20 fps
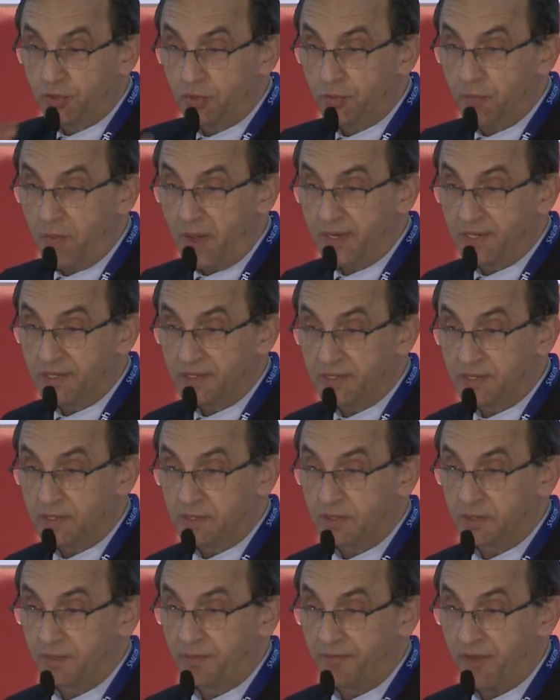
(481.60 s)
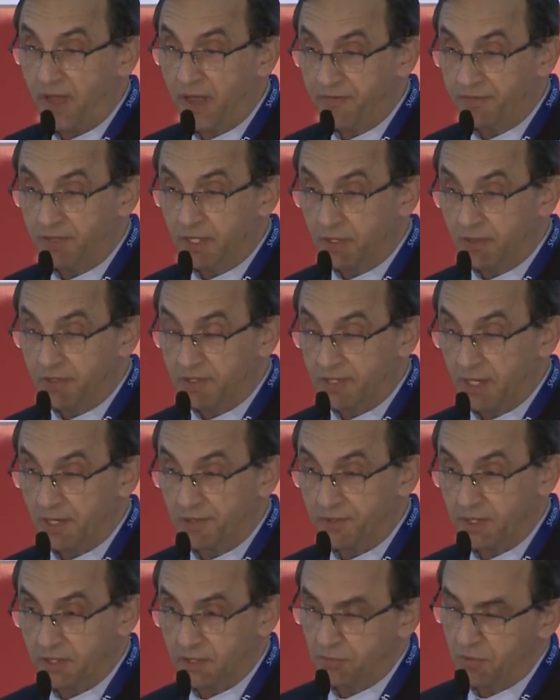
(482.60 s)
to minus 5 degrees
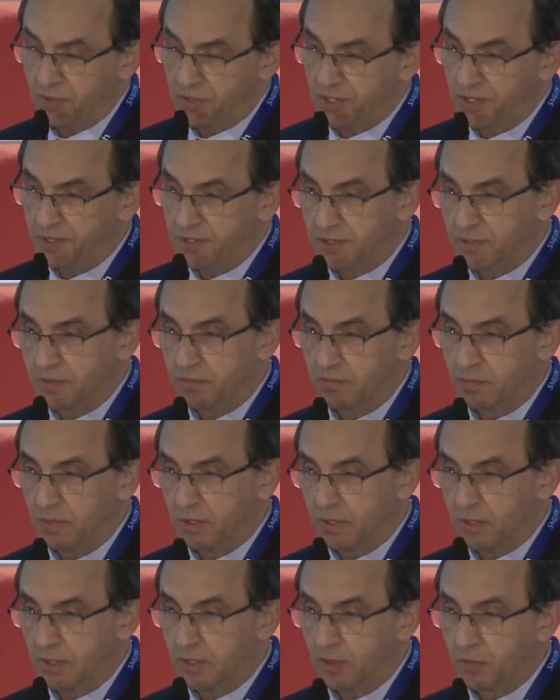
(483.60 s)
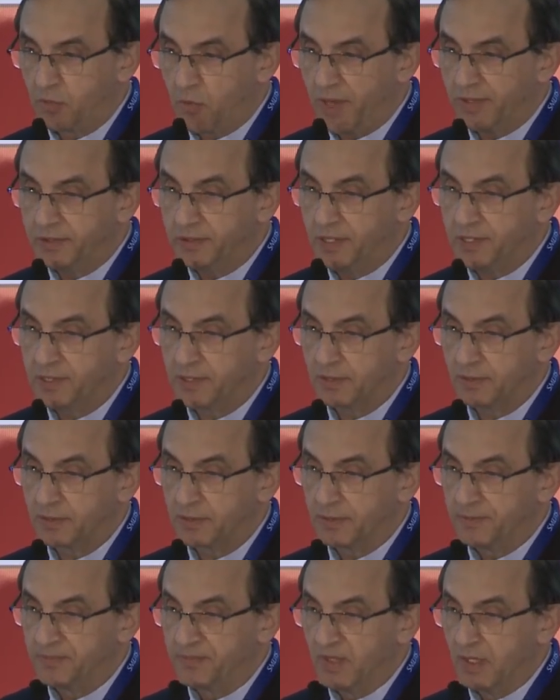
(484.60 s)
Celsius, which is quite decent.
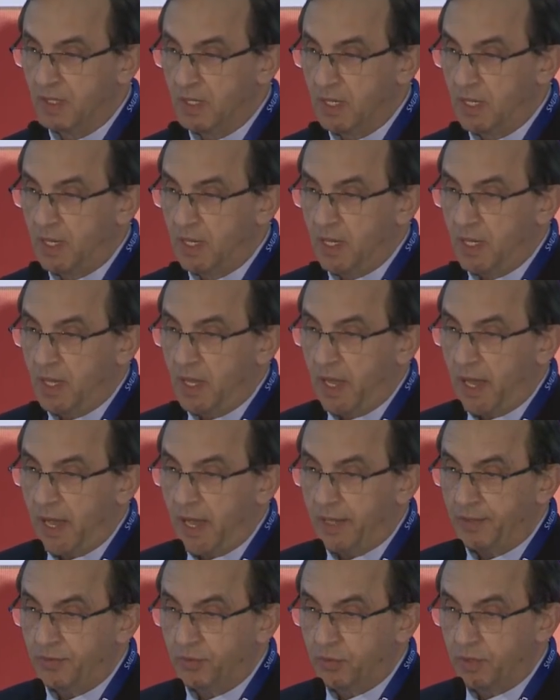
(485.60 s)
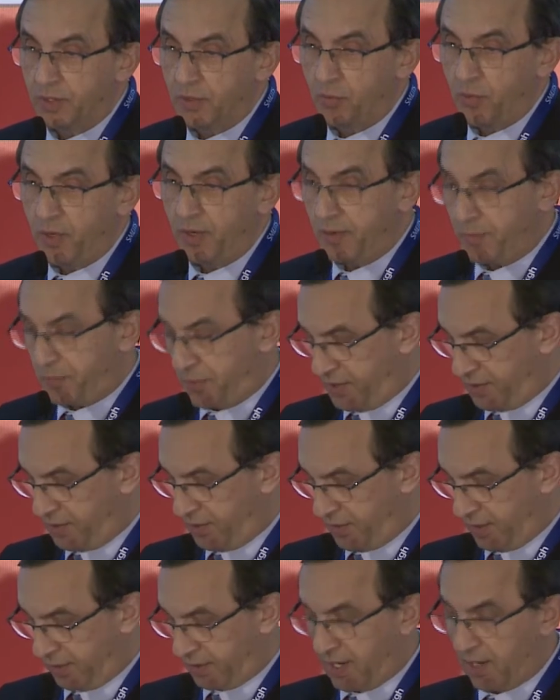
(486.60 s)
And we
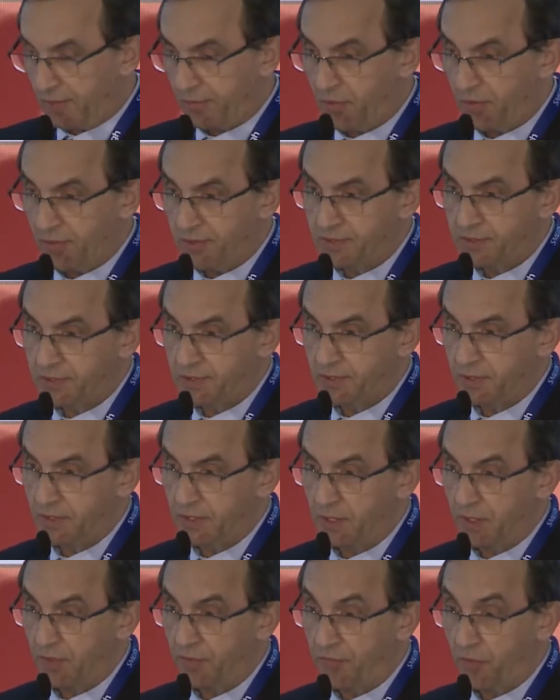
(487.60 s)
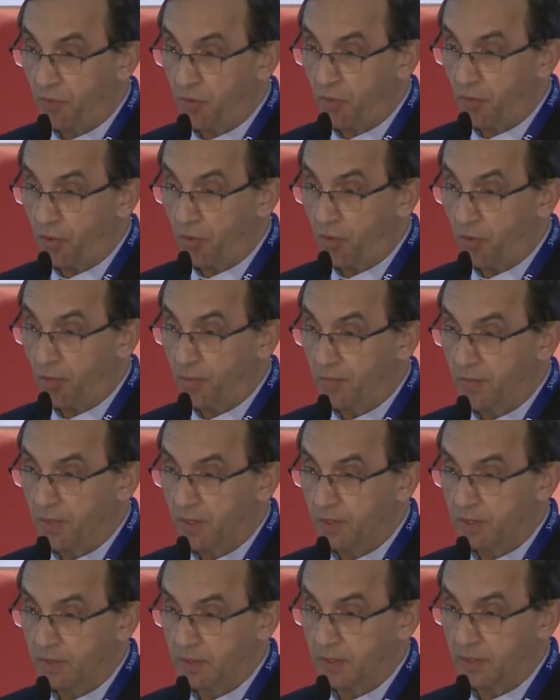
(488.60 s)
repeated the calculus for
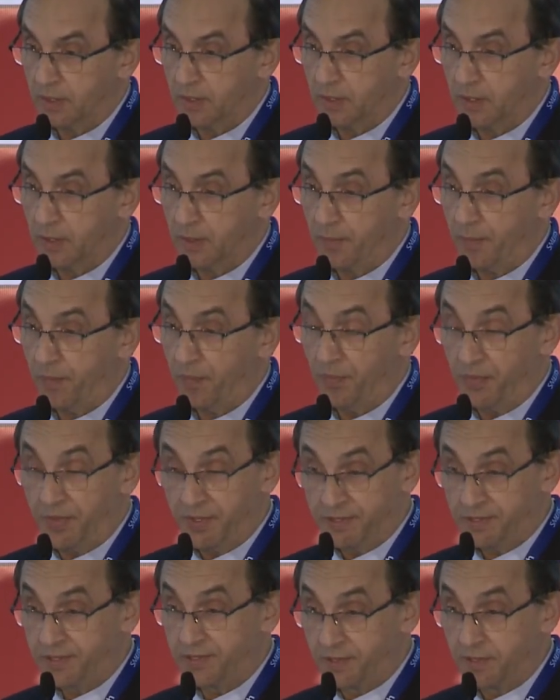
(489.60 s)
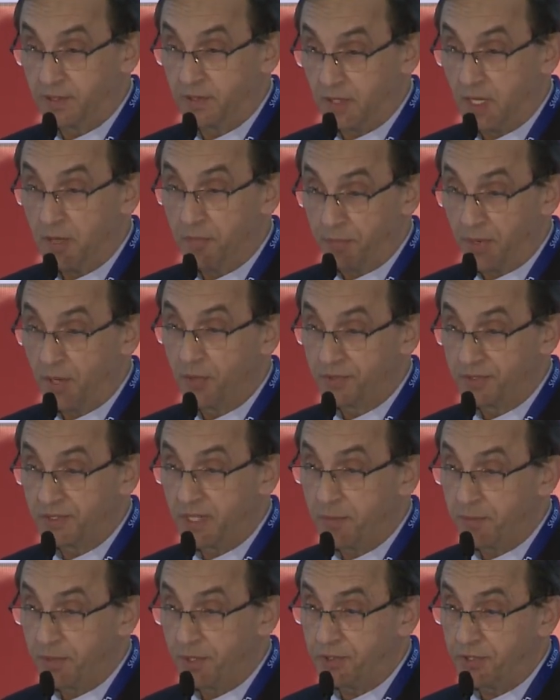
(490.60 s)
this imposed
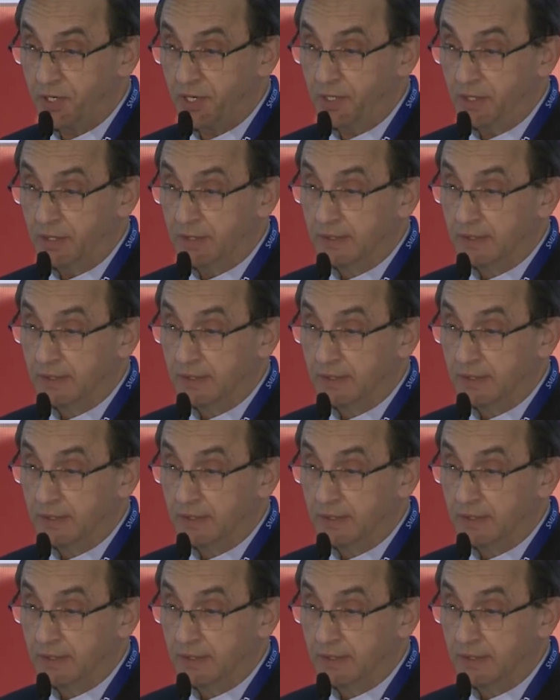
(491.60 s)
temperature.